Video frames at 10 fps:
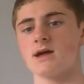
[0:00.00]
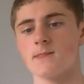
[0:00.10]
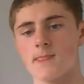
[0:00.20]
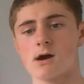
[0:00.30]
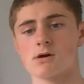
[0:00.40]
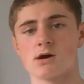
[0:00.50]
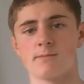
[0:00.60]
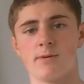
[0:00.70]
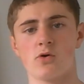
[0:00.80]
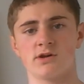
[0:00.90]
Now our
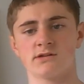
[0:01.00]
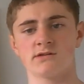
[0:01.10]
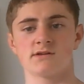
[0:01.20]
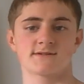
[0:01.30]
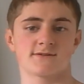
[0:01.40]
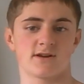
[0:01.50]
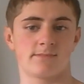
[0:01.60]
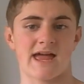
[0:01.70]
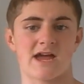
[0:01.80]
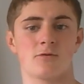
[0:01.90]
opponent, so the
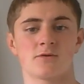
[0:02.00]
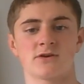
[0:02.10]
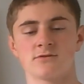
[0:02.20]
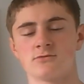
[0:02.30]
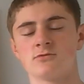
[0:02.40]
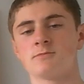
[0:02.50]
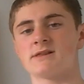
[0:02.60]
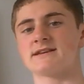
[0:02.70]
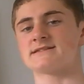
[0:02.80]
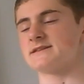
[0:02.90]
player who
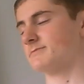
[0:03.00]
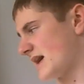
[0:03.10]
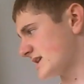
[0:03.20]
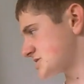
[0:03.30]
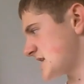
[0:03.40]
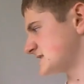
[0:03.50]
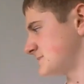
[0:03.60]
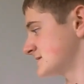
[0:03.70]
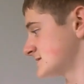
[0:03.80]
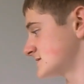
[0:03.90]
plays the black chess
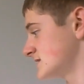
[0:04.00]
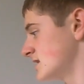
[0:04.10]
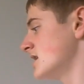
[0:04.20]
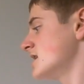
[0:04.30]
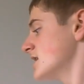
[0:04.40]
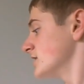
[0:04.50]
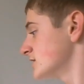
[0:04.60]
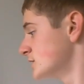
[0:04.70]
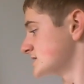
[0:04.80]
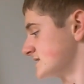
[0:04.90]
pieces here,
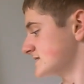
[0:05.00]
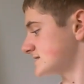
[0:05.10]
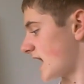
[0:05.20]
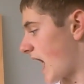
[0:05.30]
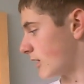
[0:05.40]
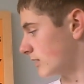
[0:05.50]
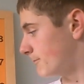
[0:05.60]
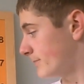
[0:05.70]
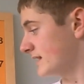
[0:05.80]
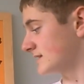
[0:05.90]
uses our
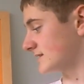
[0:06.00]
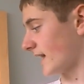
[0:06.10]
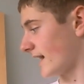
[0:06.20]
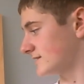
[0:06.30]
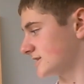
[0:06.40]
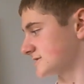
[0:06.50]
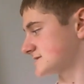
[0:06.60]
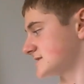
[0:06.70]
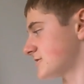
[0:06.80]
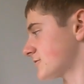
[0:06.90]
pinned knight here on
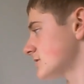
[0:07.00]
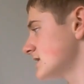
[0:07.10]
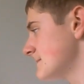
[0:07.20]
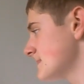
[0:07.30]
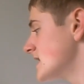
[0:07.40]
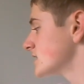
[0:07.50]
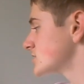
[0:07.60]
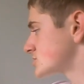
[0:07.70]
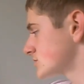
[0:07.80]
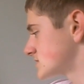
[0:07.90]
c3
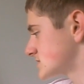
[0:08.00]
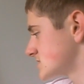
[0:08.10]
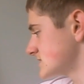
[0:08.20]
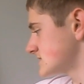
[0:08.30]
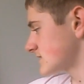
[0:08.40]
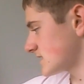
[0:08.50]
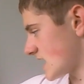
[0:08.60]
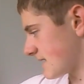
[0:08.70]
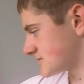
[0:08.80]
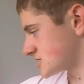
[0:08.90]
to just
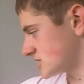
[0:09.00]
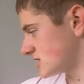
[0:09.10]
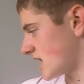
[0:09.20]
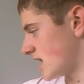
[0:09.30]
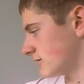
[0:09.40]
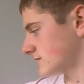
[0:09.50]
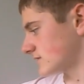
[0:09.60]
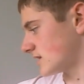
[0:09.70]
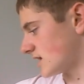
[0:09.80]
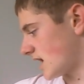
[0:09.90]
capture out
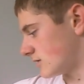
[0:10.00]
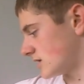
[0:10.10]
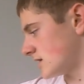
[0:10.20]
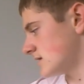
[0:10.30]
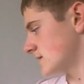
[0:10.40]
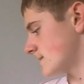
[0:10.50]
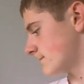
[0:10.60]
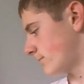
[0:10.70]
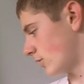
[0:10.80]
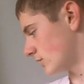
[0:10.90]
our
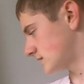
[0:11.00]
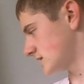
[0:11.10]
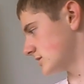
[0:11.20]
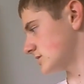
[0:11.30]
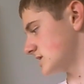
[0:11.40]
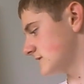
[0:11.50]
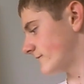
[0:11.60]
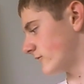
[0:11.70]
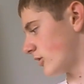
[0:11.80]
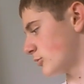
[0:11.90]
pawn here on
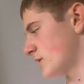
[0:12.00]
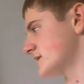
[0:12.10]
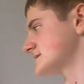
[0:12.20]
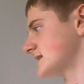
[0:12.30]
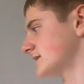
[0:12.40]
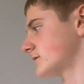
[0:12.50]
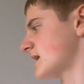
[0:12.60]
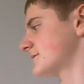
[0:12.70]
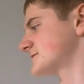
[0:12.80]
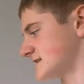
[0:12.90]
e4 with his knight from
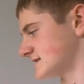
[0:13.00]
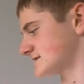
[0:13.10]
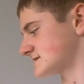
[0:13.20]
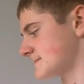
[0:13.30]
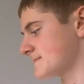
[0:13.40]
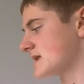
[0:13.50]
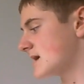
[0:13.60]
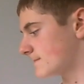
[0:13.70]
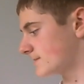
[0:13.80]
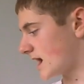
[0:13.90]
f6.
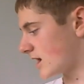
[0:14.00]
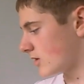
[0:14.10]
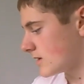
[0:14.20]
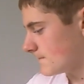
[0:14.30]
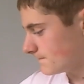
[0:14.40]
Now